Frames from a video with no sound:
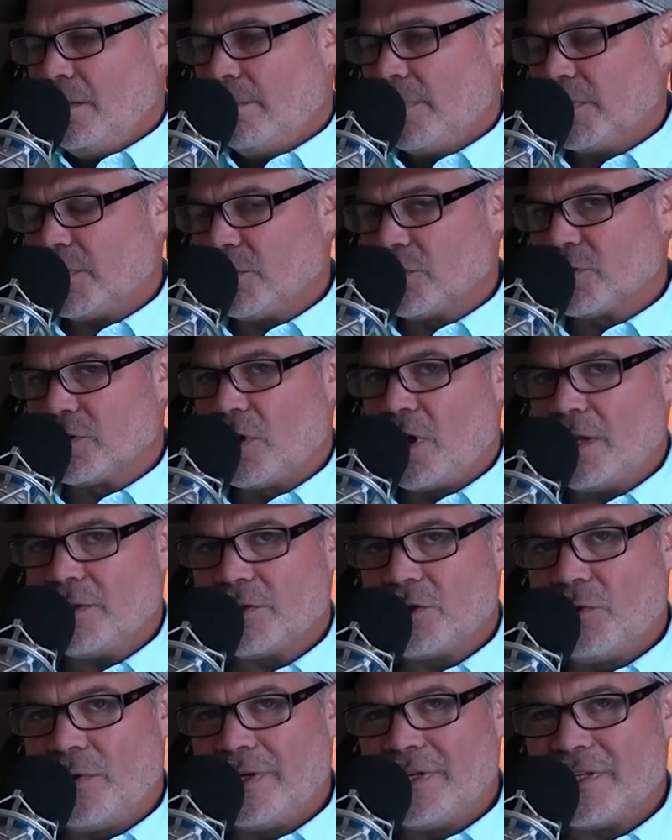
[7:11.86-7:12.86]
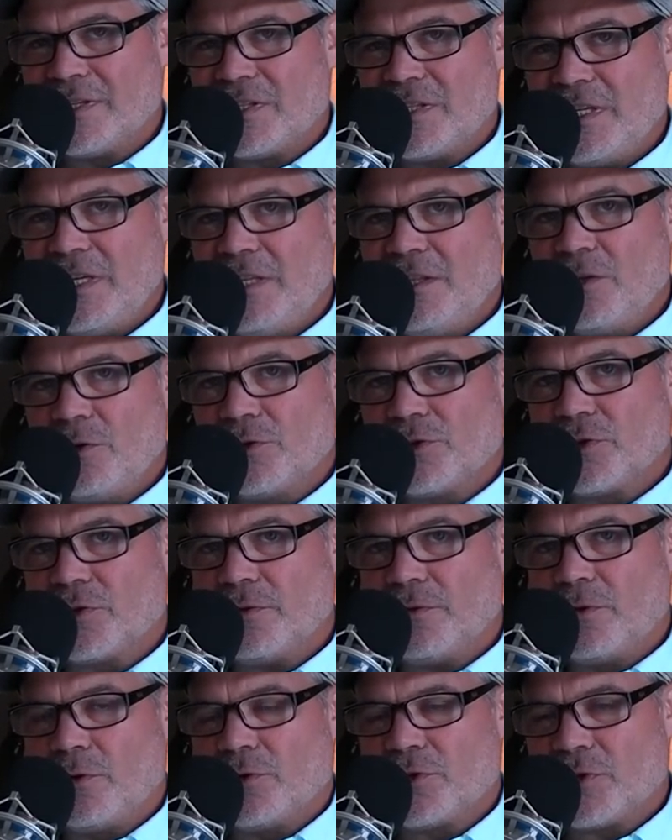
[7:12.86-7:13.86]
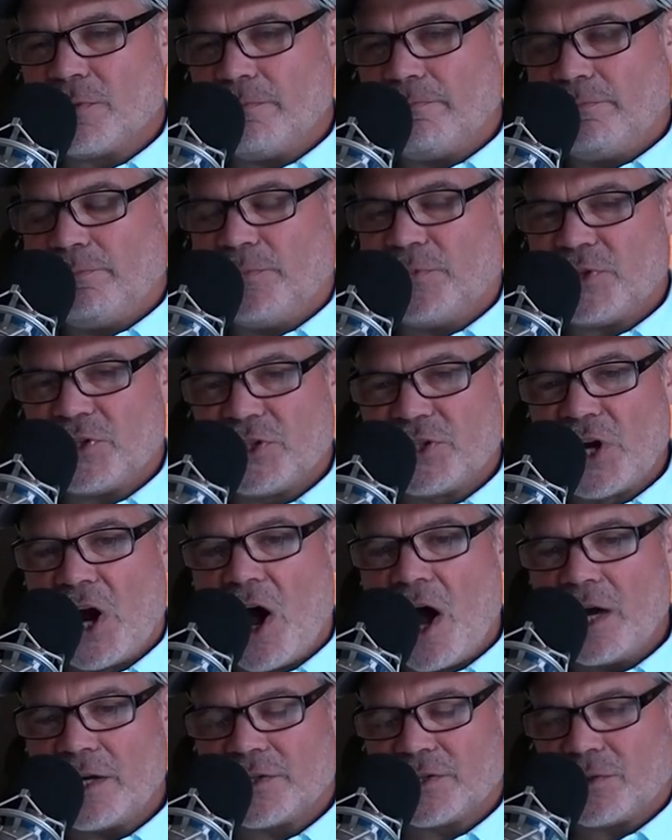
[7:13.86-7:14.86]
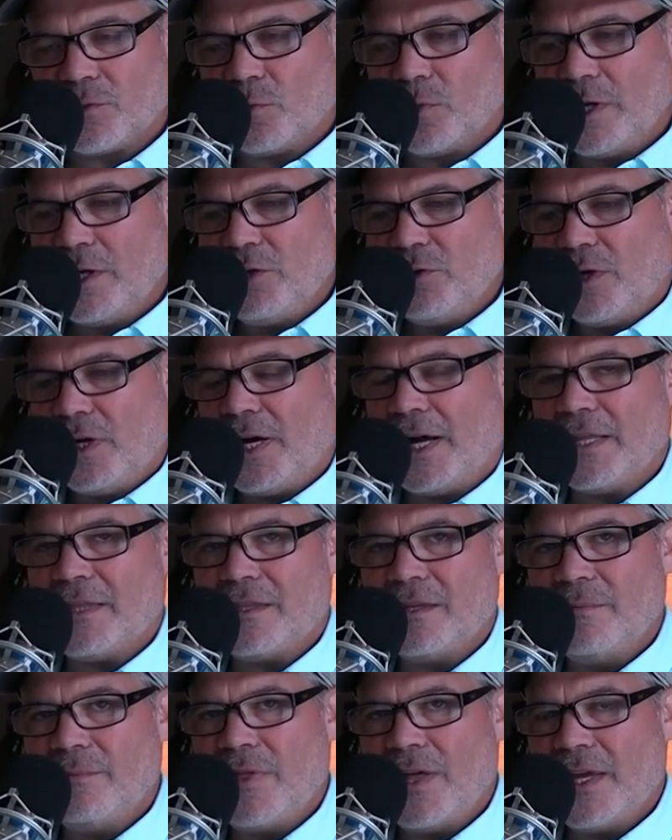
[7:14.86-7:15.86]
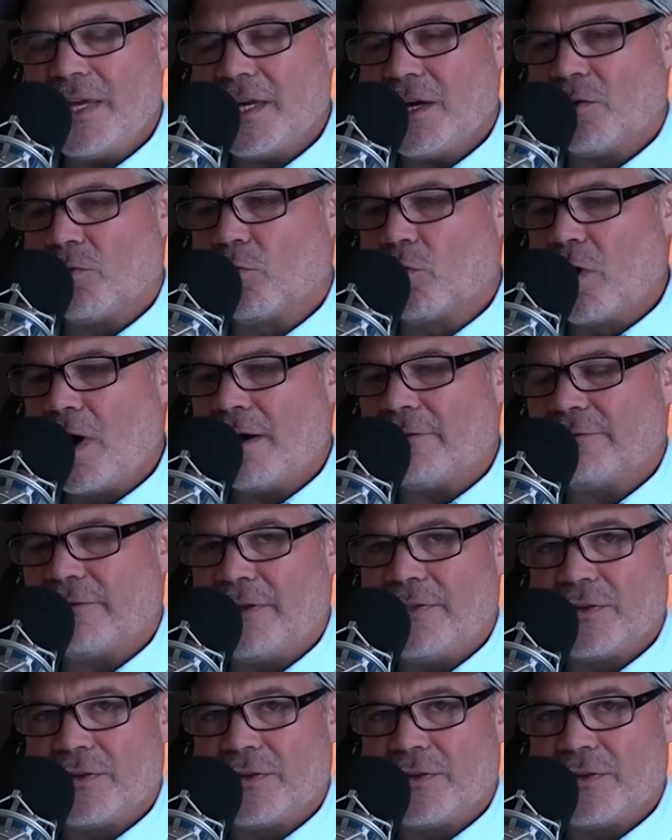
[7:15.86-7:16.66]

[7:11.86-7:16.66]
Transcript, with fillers: But those lawns going to seed, those stalks, when you cut them, they get rough,